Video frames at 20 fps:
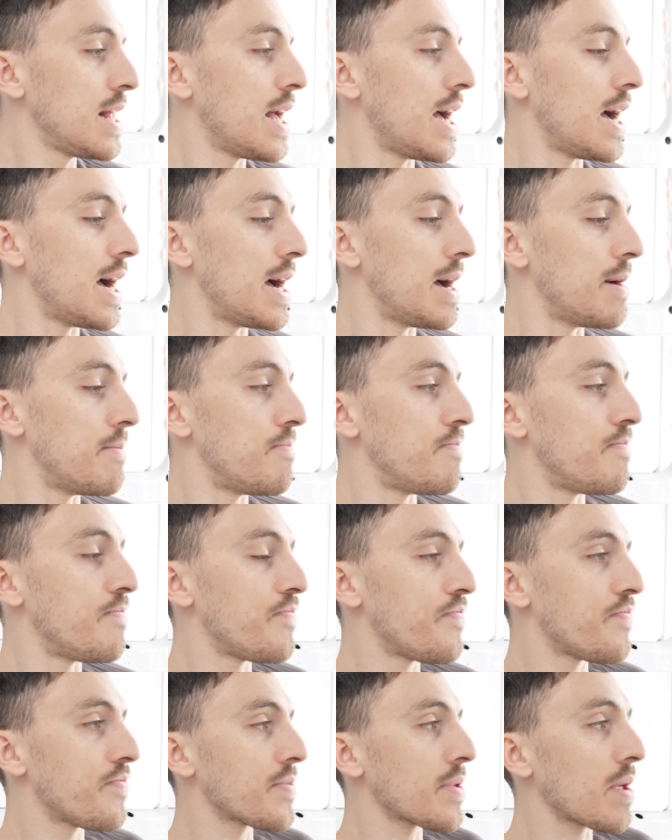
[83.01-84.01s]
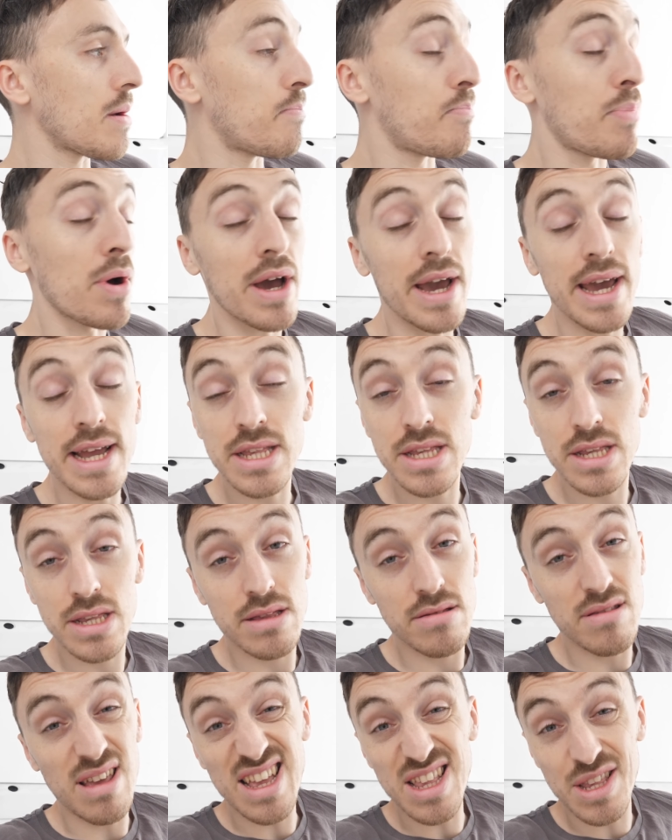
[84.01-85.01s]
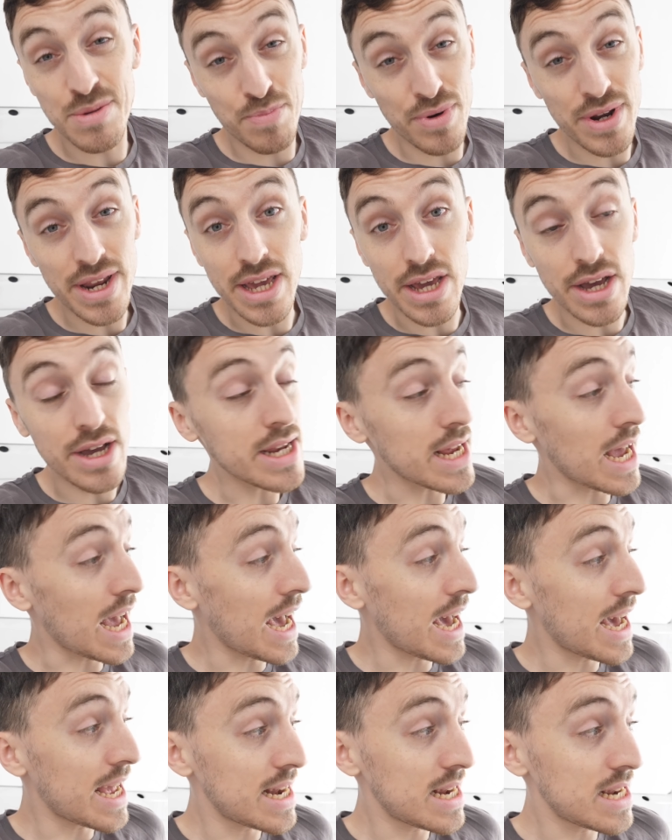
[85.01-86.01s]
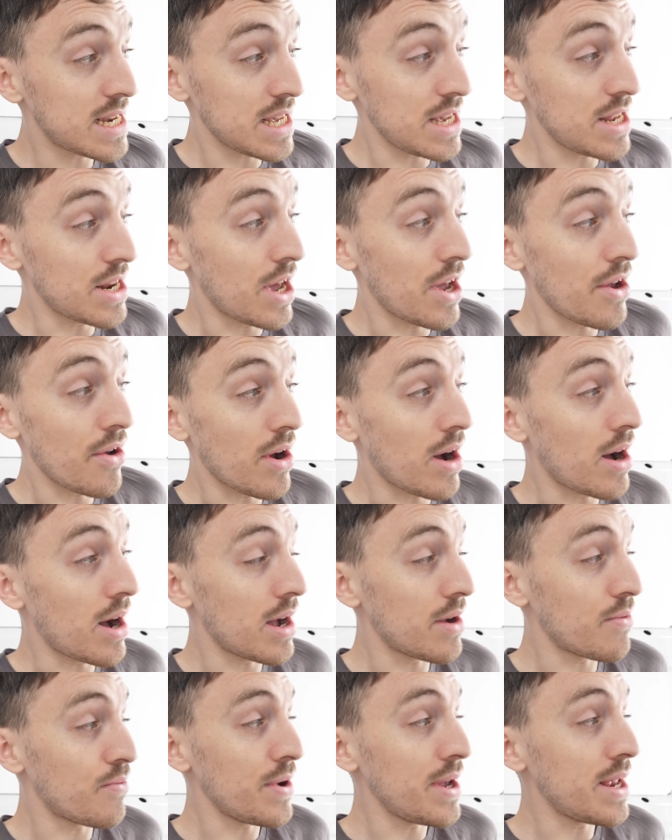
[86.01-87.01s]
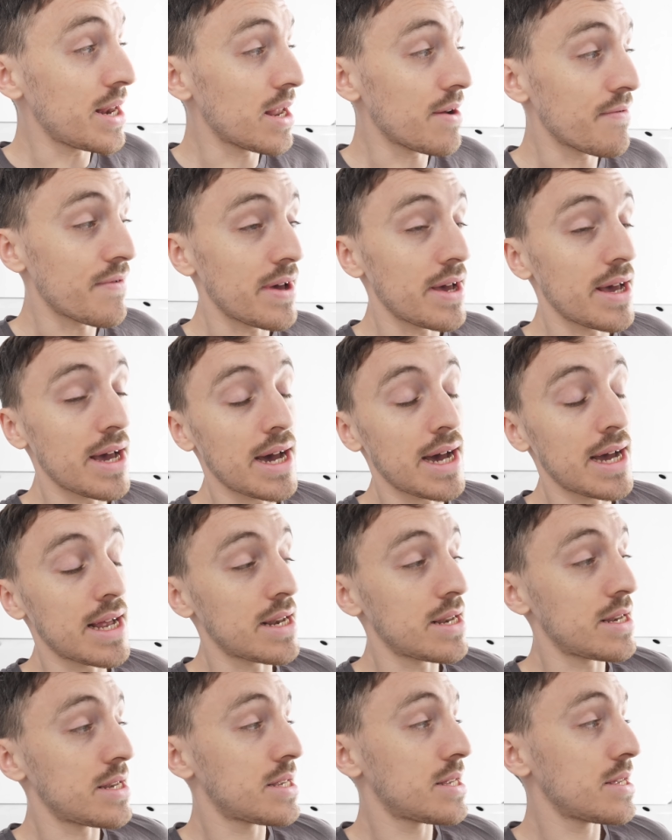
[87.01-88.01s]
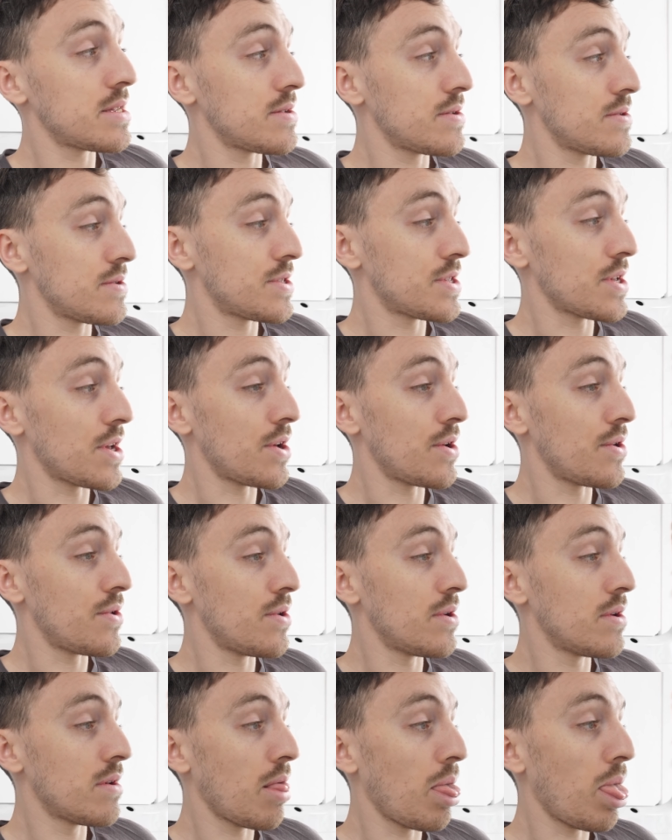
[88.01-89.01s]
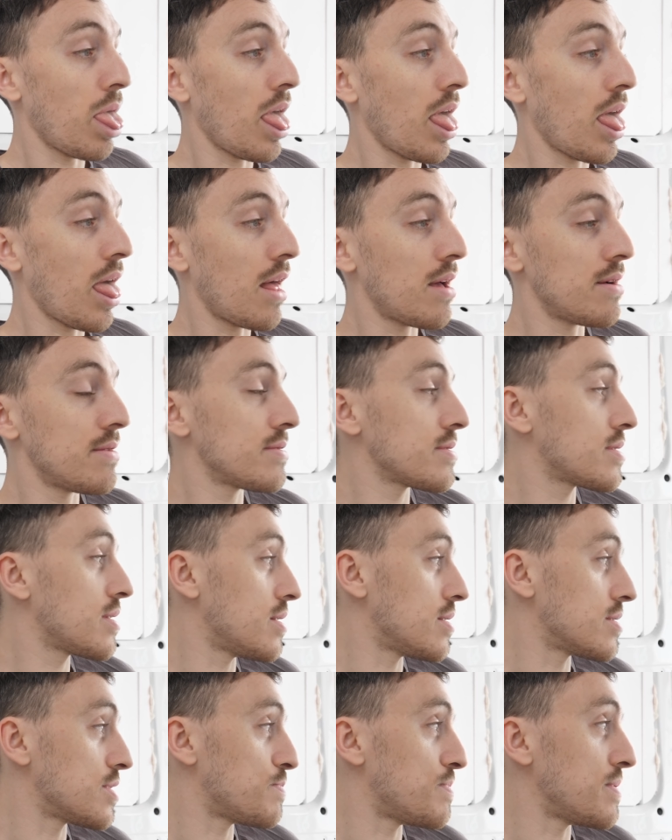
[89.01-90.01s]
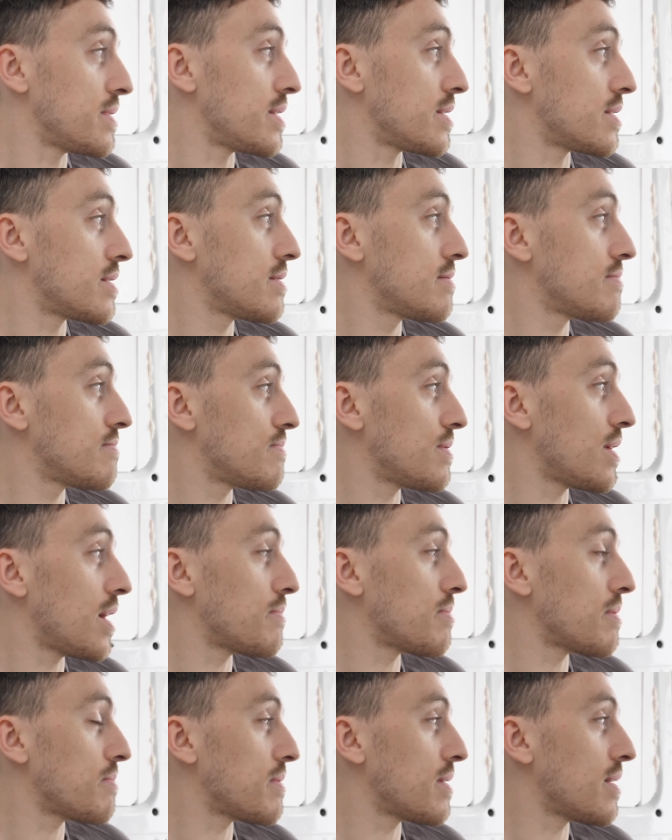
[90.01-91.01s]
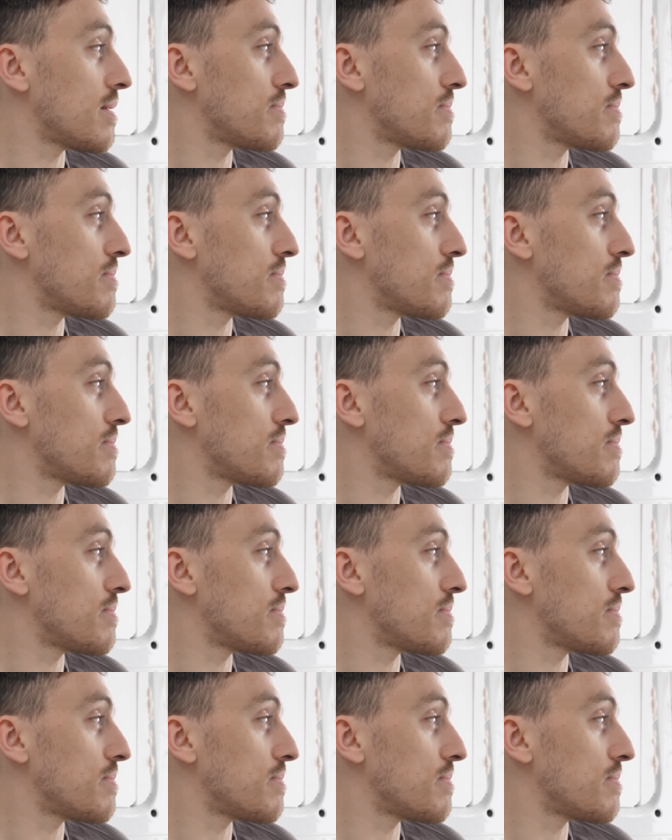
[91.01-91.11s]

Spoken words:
But it's pretty good, and you know, we love it, and so yeah, can't speak, blah blah blah